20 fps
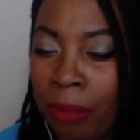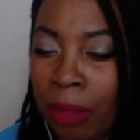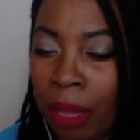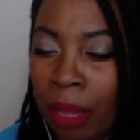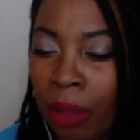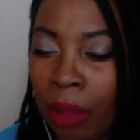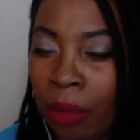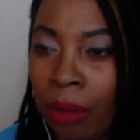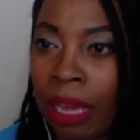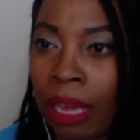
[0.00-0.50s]

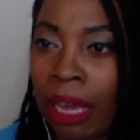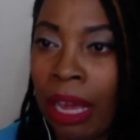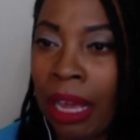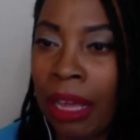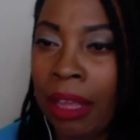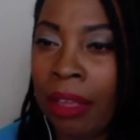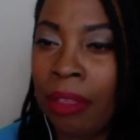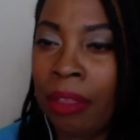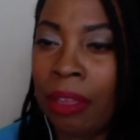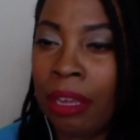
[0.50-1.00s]
okay
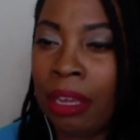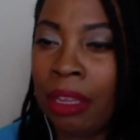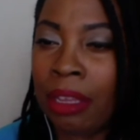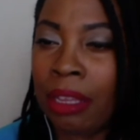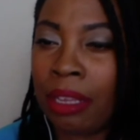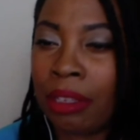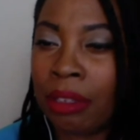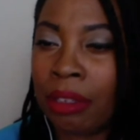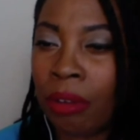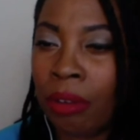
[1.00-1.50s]
i think
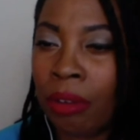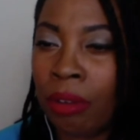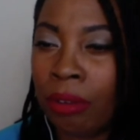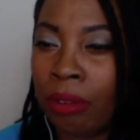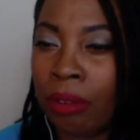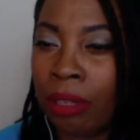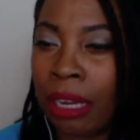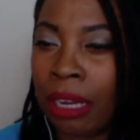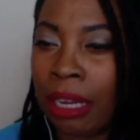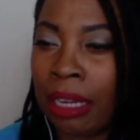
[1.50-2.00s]
that's
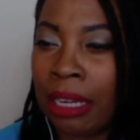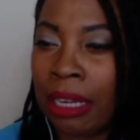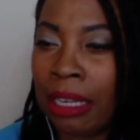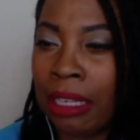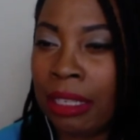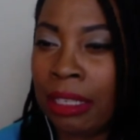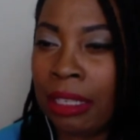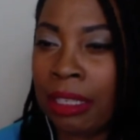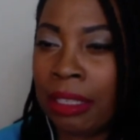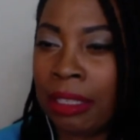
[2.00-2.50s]
all that i
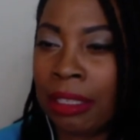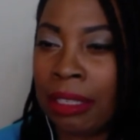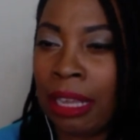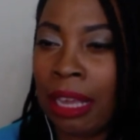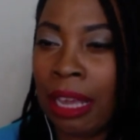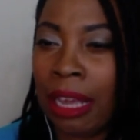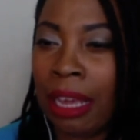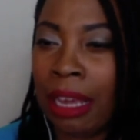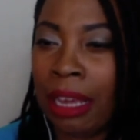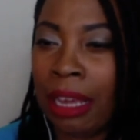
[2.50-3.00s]
need to
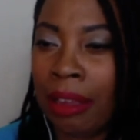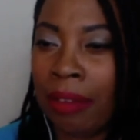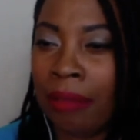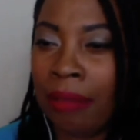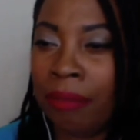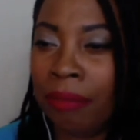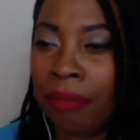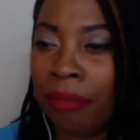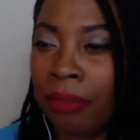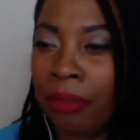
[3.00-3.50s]
say
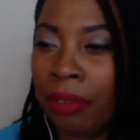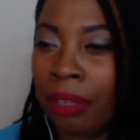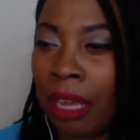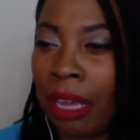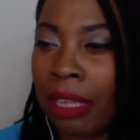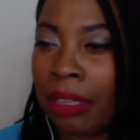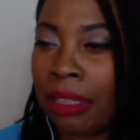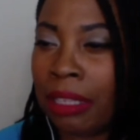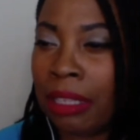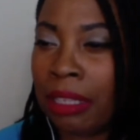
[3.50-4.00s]

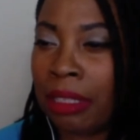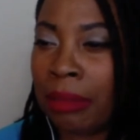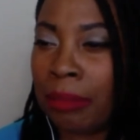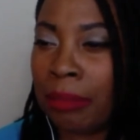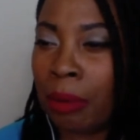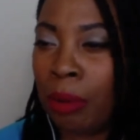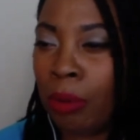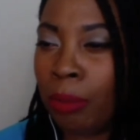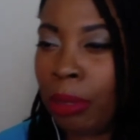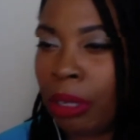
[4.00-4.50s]
at this
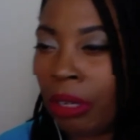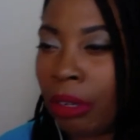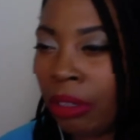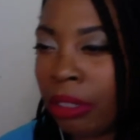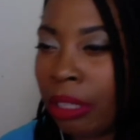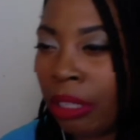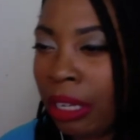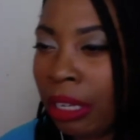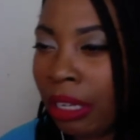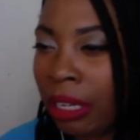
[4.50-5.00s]
moment. Are
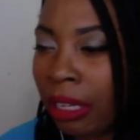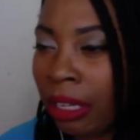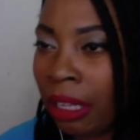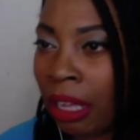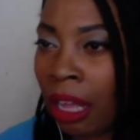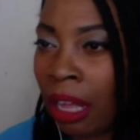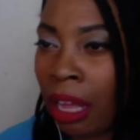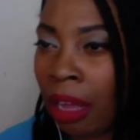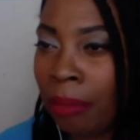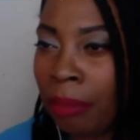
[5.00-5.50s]
there any other
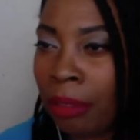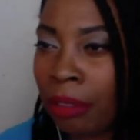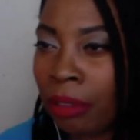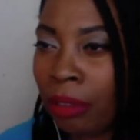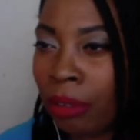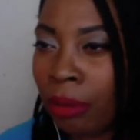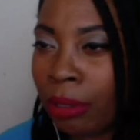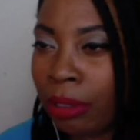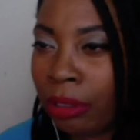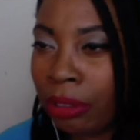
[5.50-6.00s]
comments or
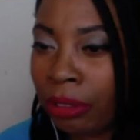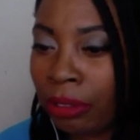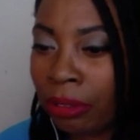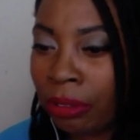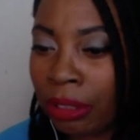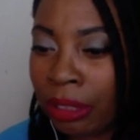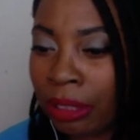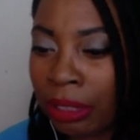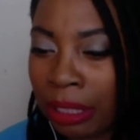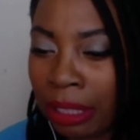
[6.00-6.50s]
questions
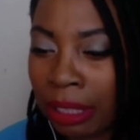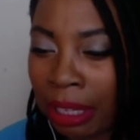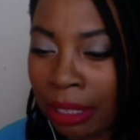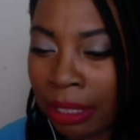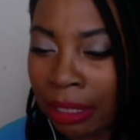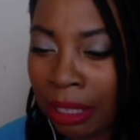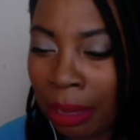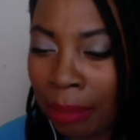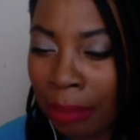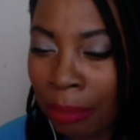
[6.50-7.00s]
or anything
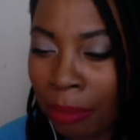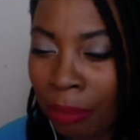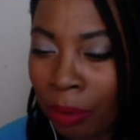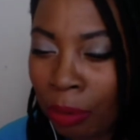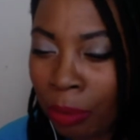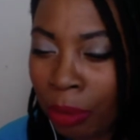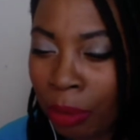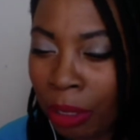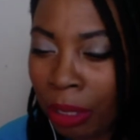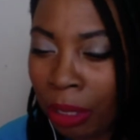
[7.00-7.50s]
like that
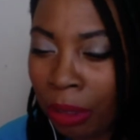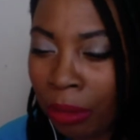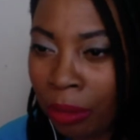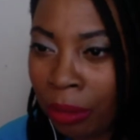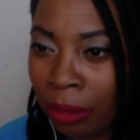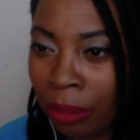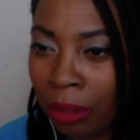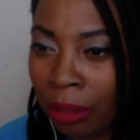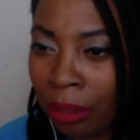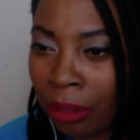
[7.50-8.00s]
before we go?
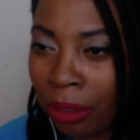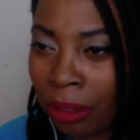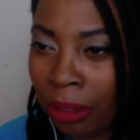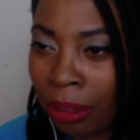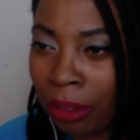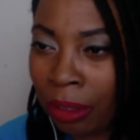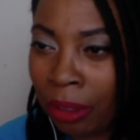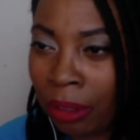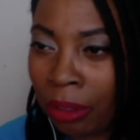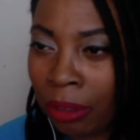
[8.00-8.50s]

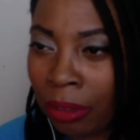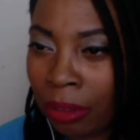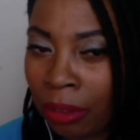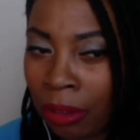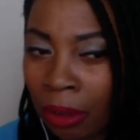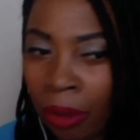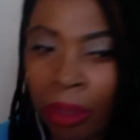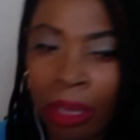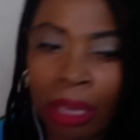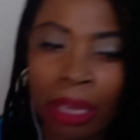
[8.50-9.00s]

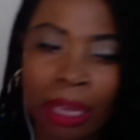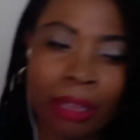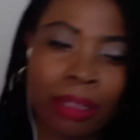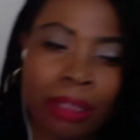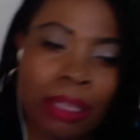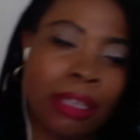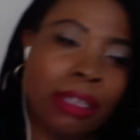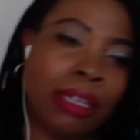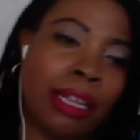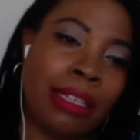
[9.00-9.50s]
Okay, I
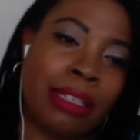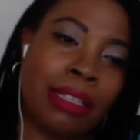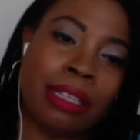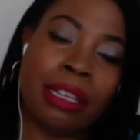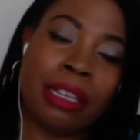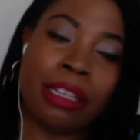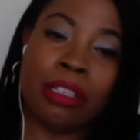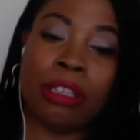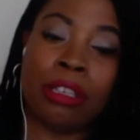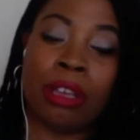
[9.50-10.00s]
think that's
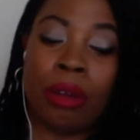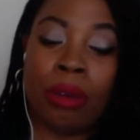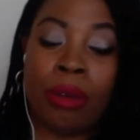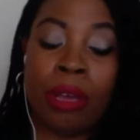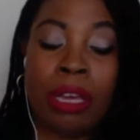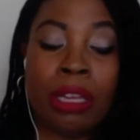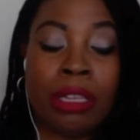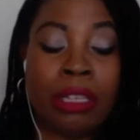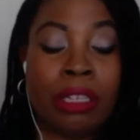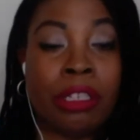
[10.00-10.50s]
it. So,
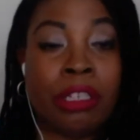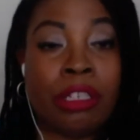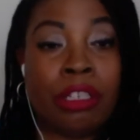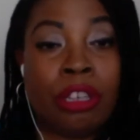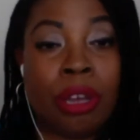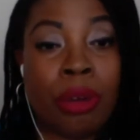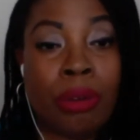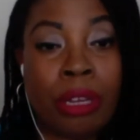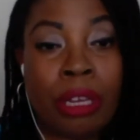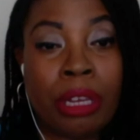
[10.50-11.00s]
this is
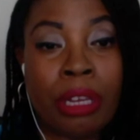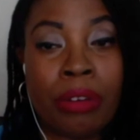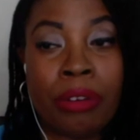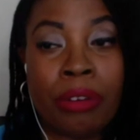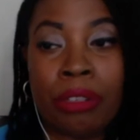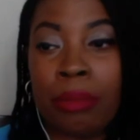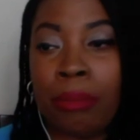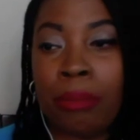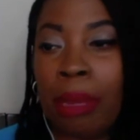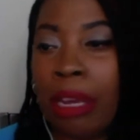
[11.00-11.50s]
Toni
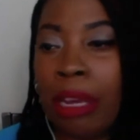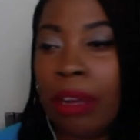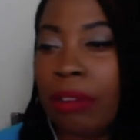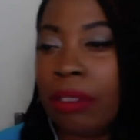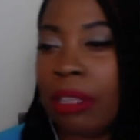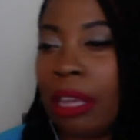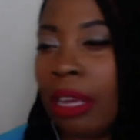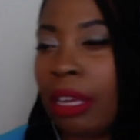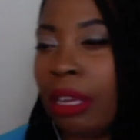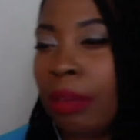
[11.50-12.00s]
Henderson
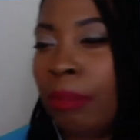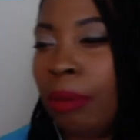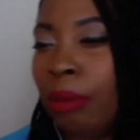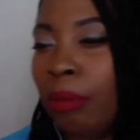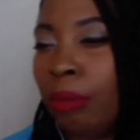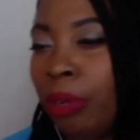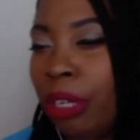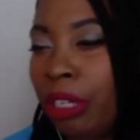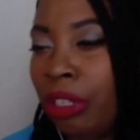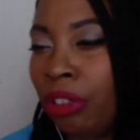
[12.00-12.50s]
Mayers. I can be
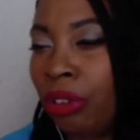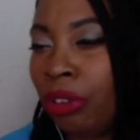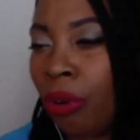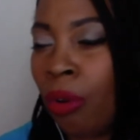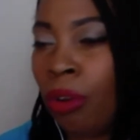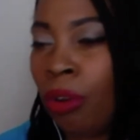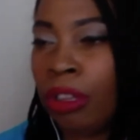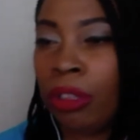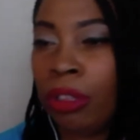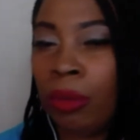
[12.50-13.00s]
reached
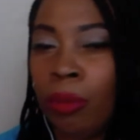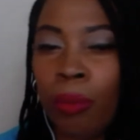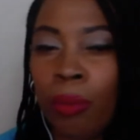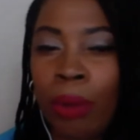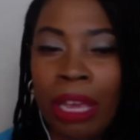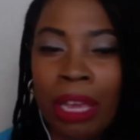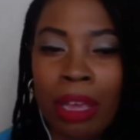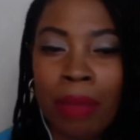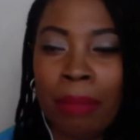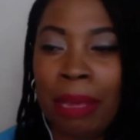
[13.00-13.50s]
on the
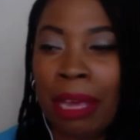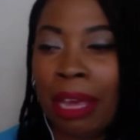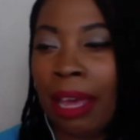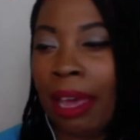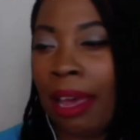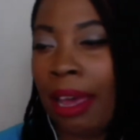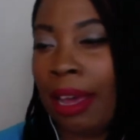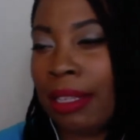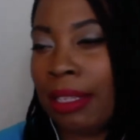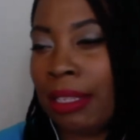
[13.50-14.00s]
web
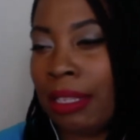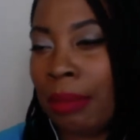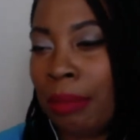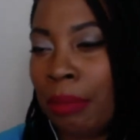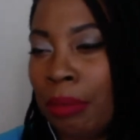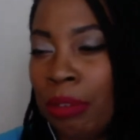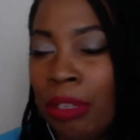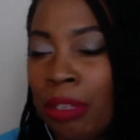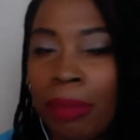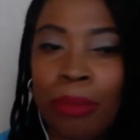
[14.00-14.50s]
at
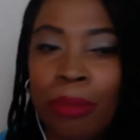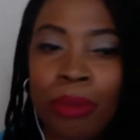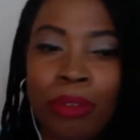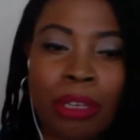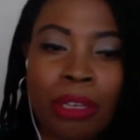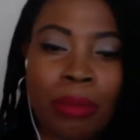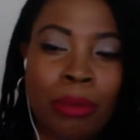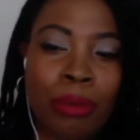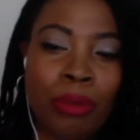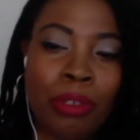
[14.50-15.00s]

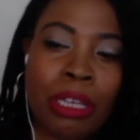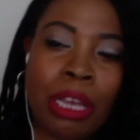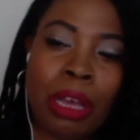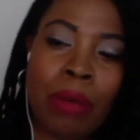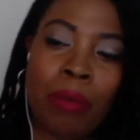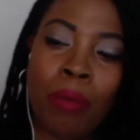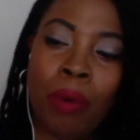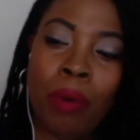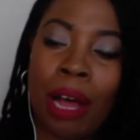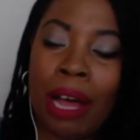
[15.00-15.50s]

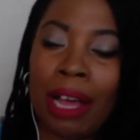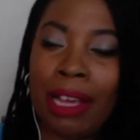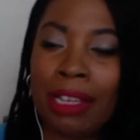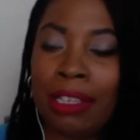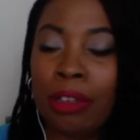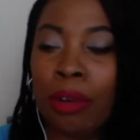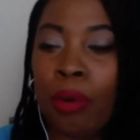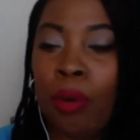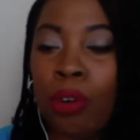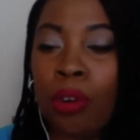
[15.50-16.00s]

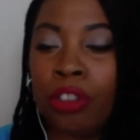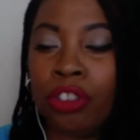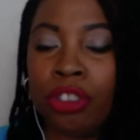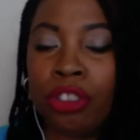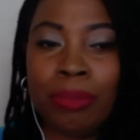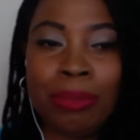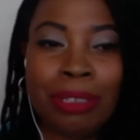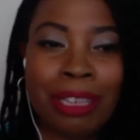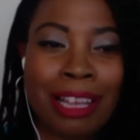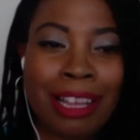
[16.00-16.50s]

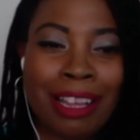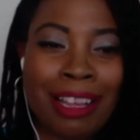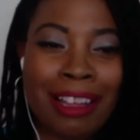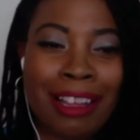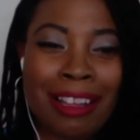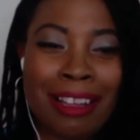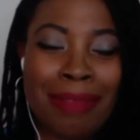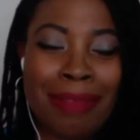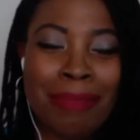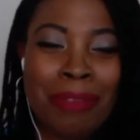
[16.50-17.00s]

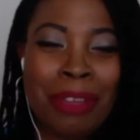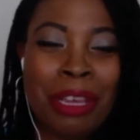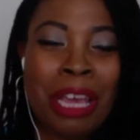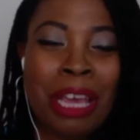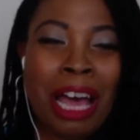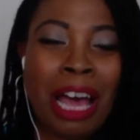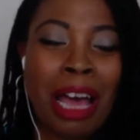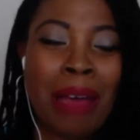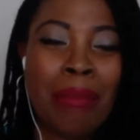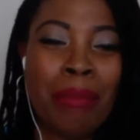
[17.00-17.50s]
www.wisecourtship.com.
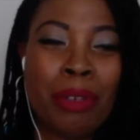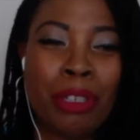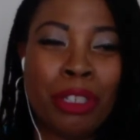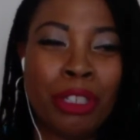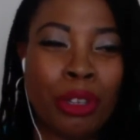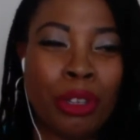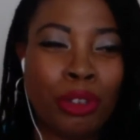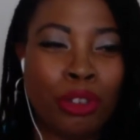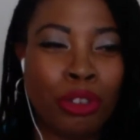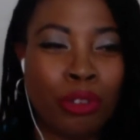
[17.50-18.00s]
I'm on
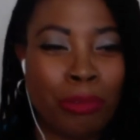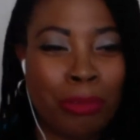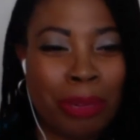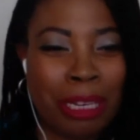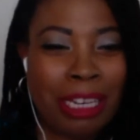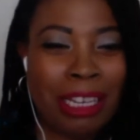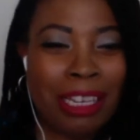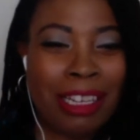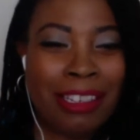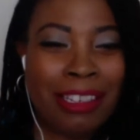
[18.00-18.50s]
social
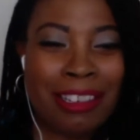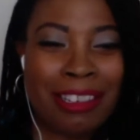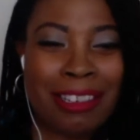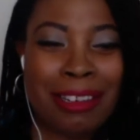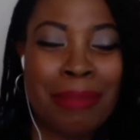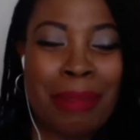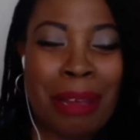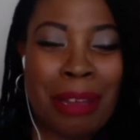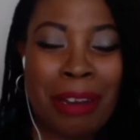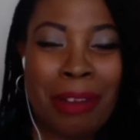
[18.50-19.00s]
media just
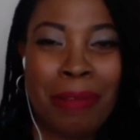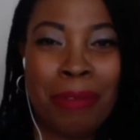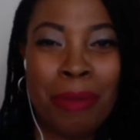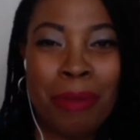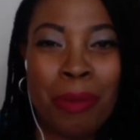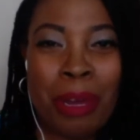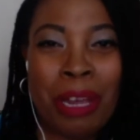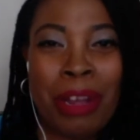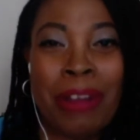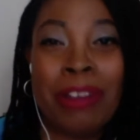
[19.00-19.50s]
about
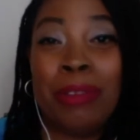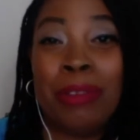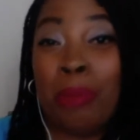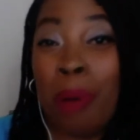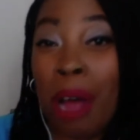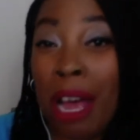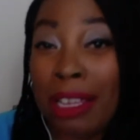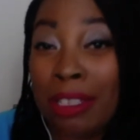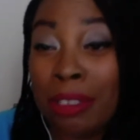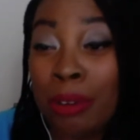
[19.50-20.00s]
everywhere as
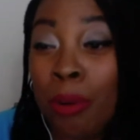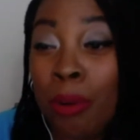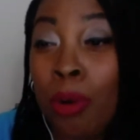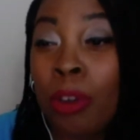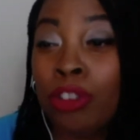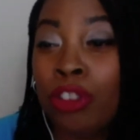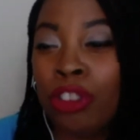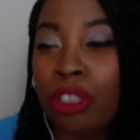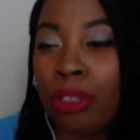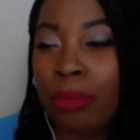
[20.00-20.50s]
Wise
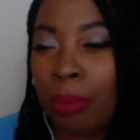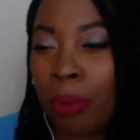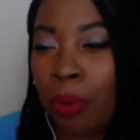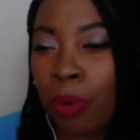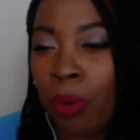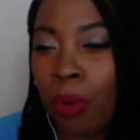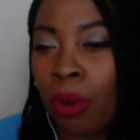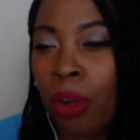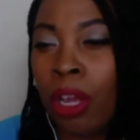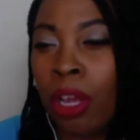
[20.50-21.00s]
Courtship
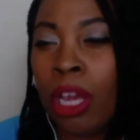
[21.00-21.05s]
or